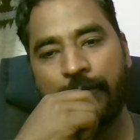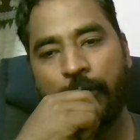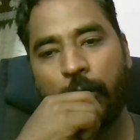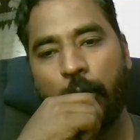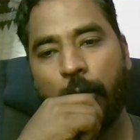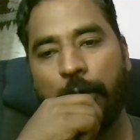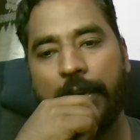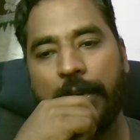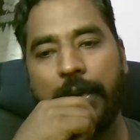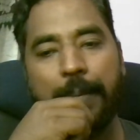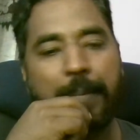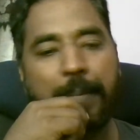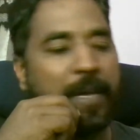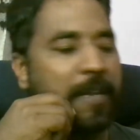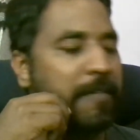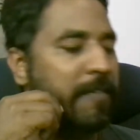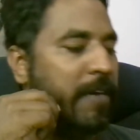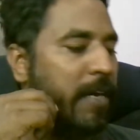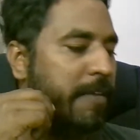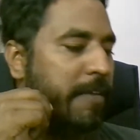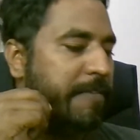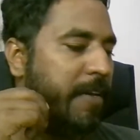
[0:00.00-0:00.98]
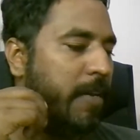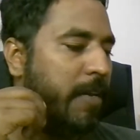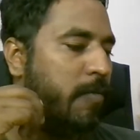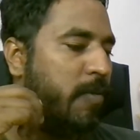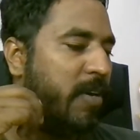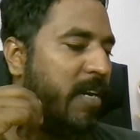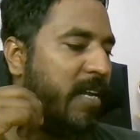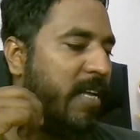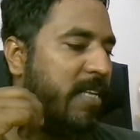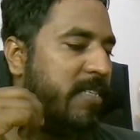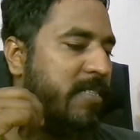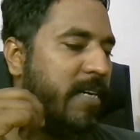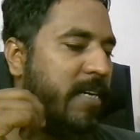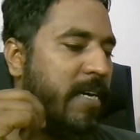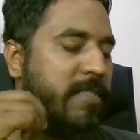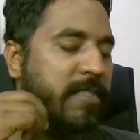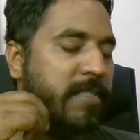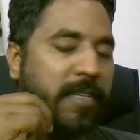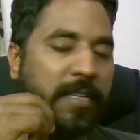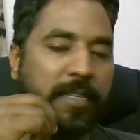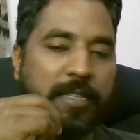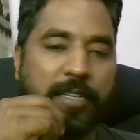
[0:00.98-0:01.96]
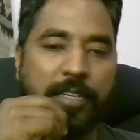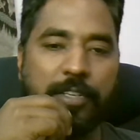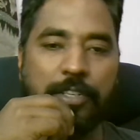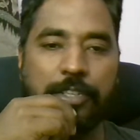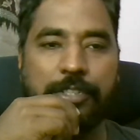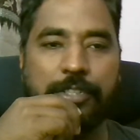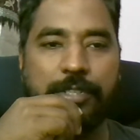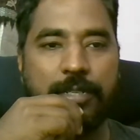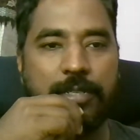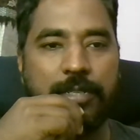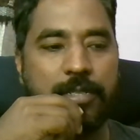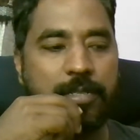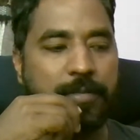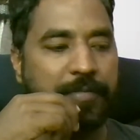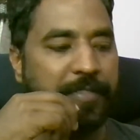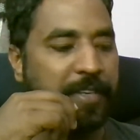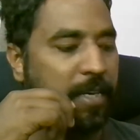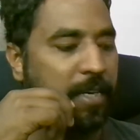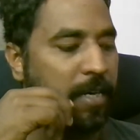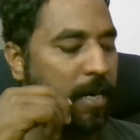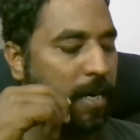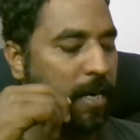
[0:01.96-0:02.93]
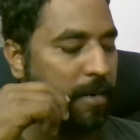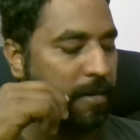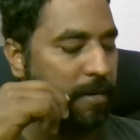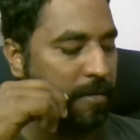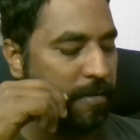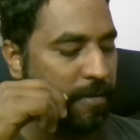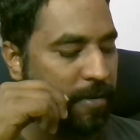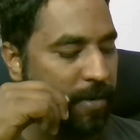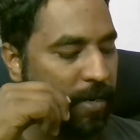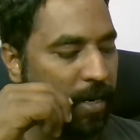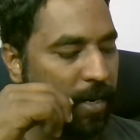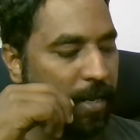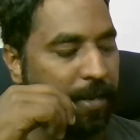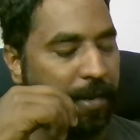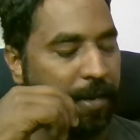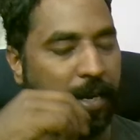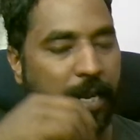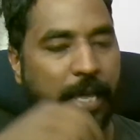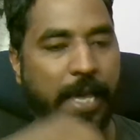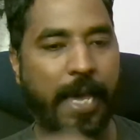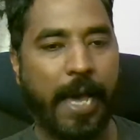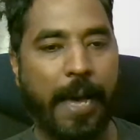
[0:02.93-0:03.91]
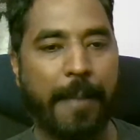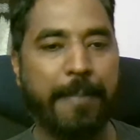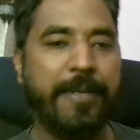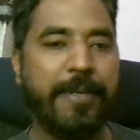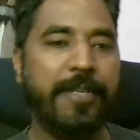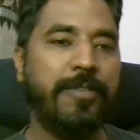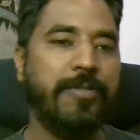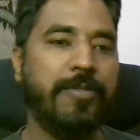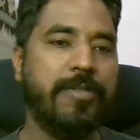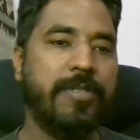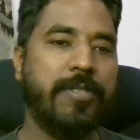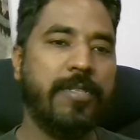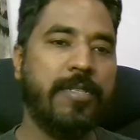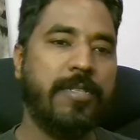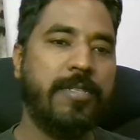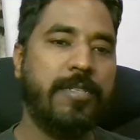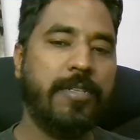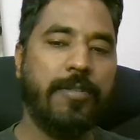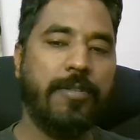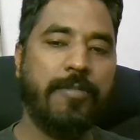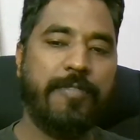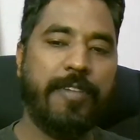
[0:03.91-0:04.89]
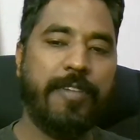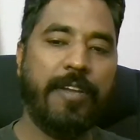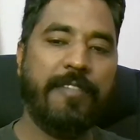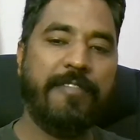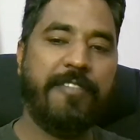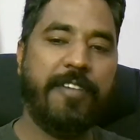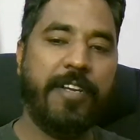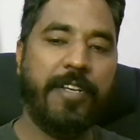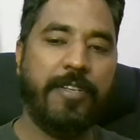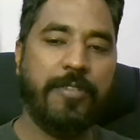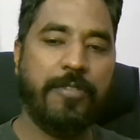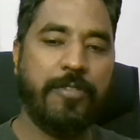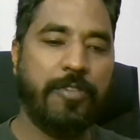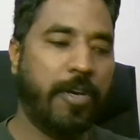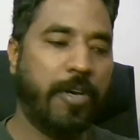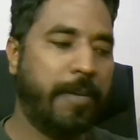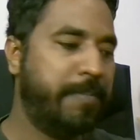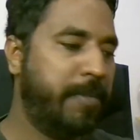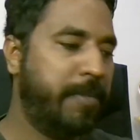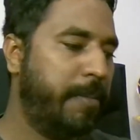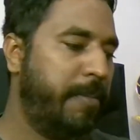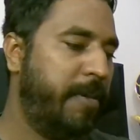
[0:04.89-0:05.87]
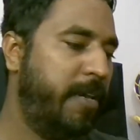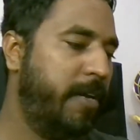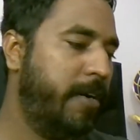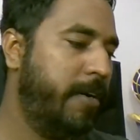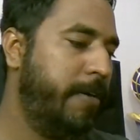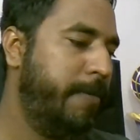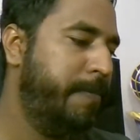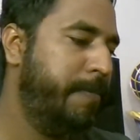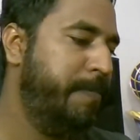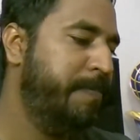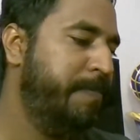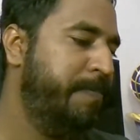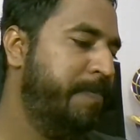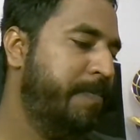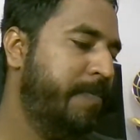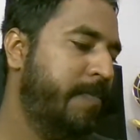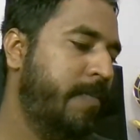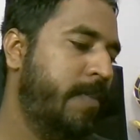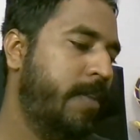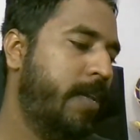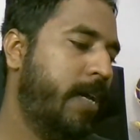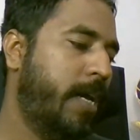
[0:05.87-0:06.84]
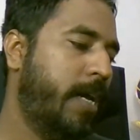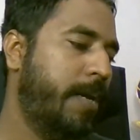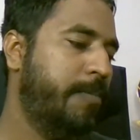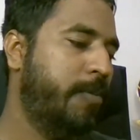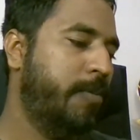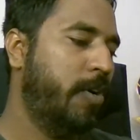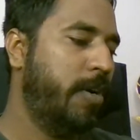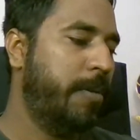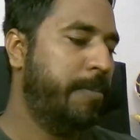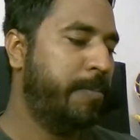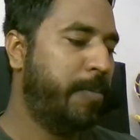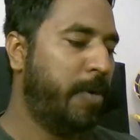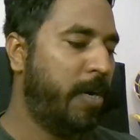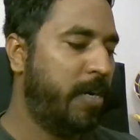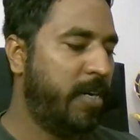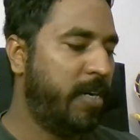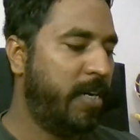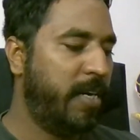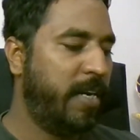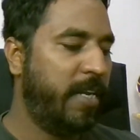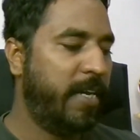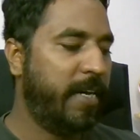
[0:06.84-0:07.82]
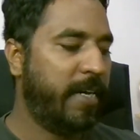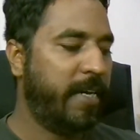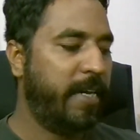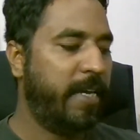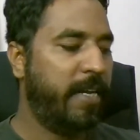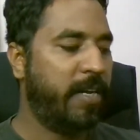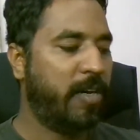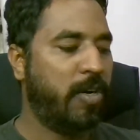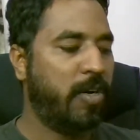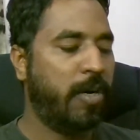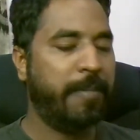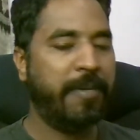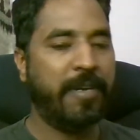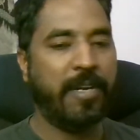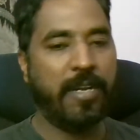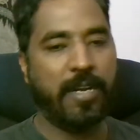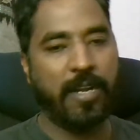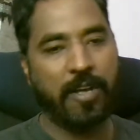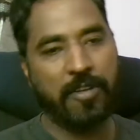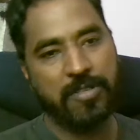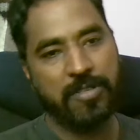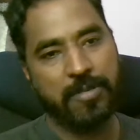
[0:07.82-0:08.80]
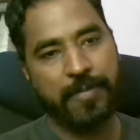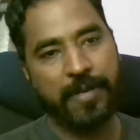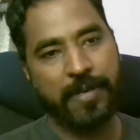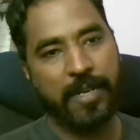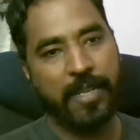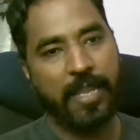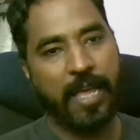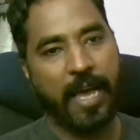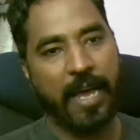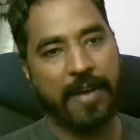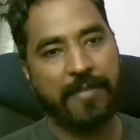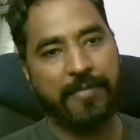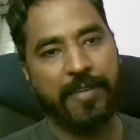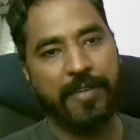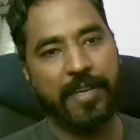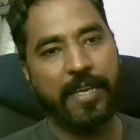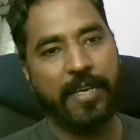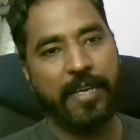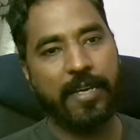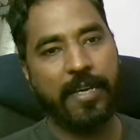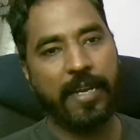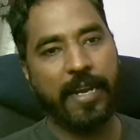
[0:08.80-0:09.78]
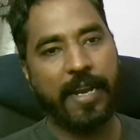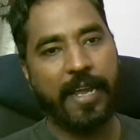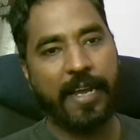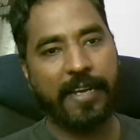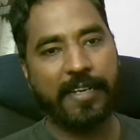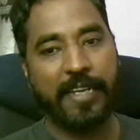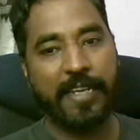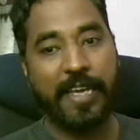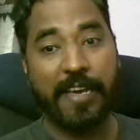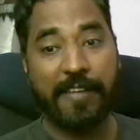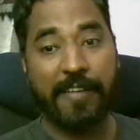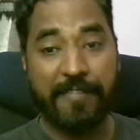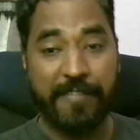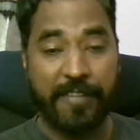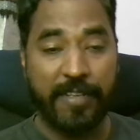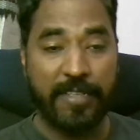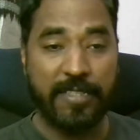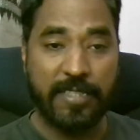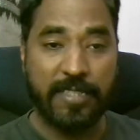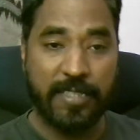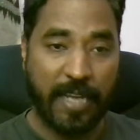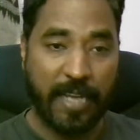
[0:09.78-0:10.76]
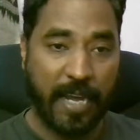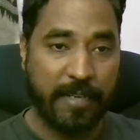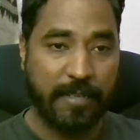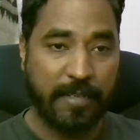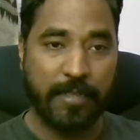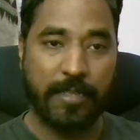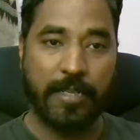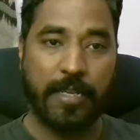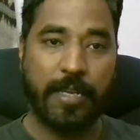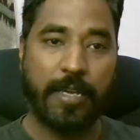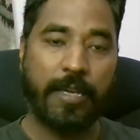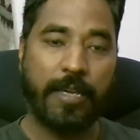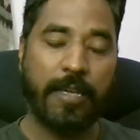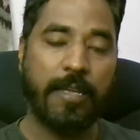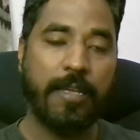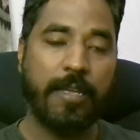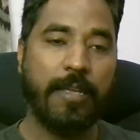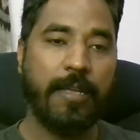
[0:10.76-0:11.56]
Okay, meanwhile, if anyone else has any other questions, we are really, really happy to assist you. Feel free to drop them here. And more importantly, again, a common announcement that we connect every Saturday,